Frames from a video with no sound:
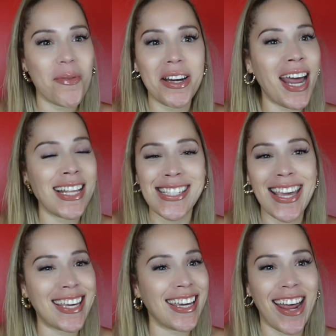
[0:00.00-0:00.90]
We're not
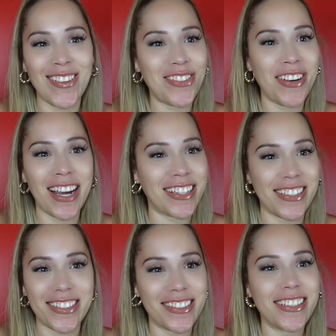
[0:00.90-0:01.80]
taking it out the
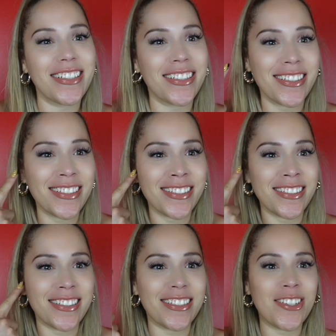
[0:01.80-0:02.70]
record.
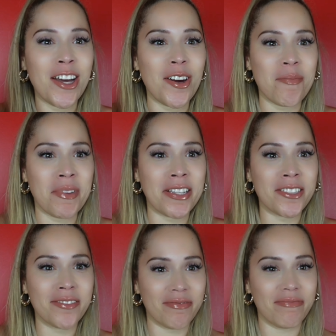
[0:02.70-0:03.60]
You heard me.
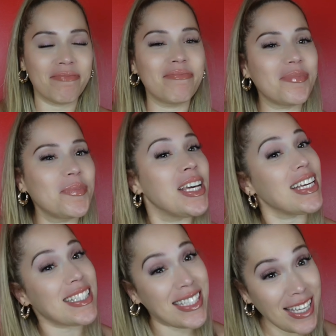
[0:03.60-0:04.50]

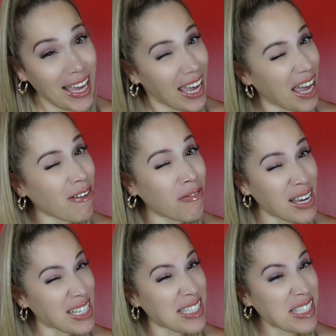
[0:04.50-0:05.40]
DA, I
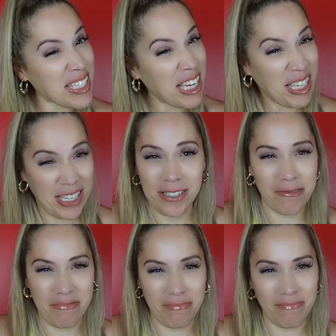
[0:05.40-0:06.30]
can see you.
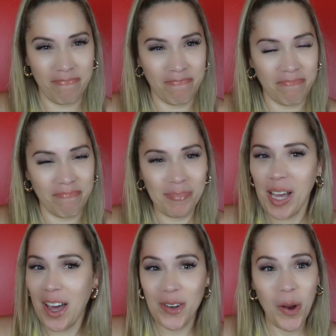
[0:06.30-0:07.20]

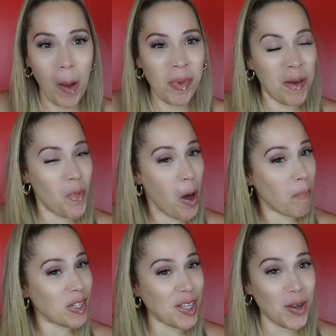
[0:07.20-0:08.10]
I don't know how many more
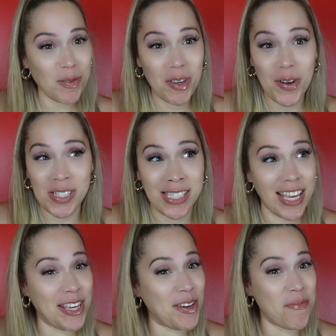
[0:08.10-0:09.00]
episodes we gonna
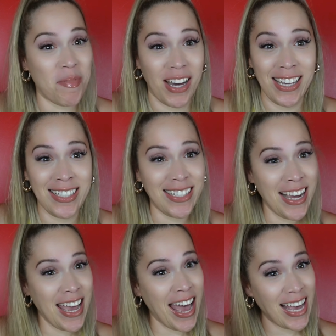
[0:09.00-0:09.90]
see you, but
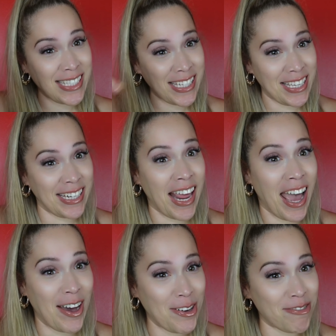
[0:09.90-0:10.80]
I see you
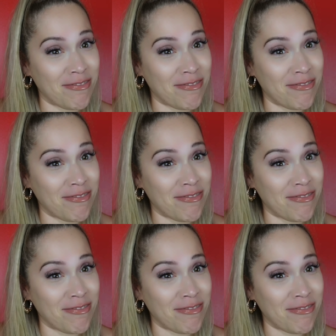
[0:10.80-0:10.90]
now.